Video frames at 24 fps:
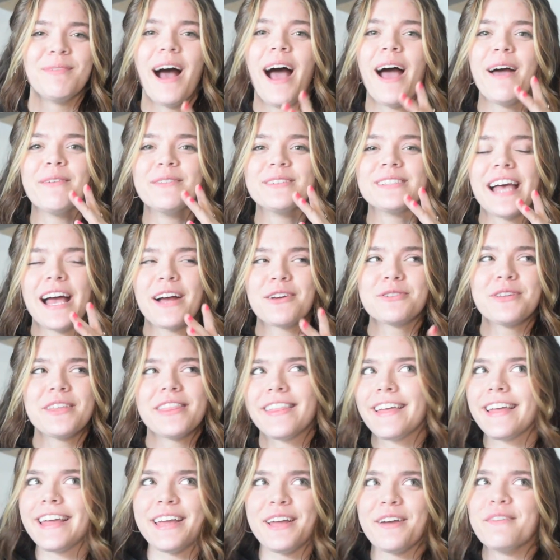i was actually
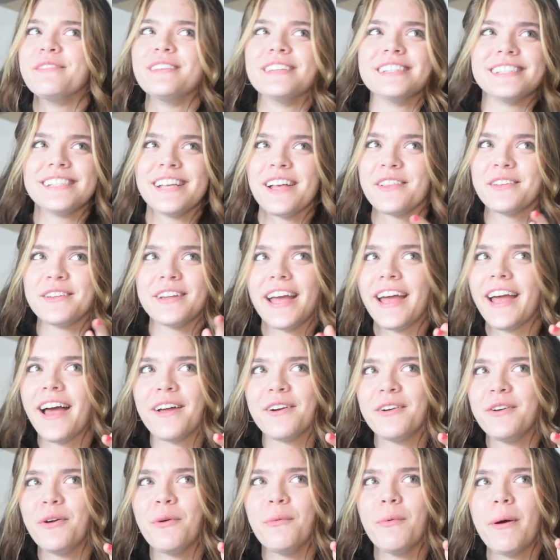thinking of this the other day i
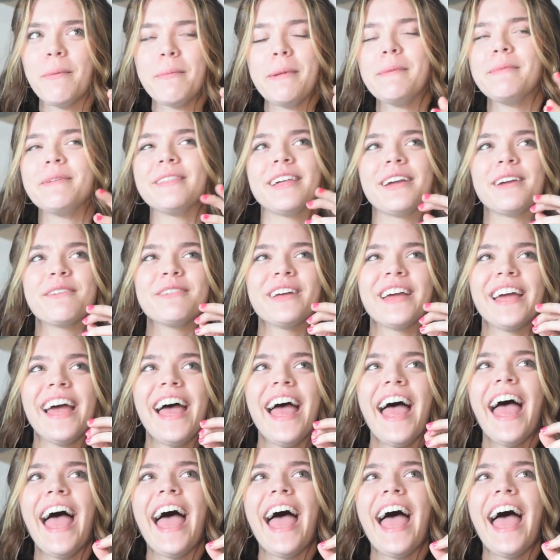don't know what made me think of it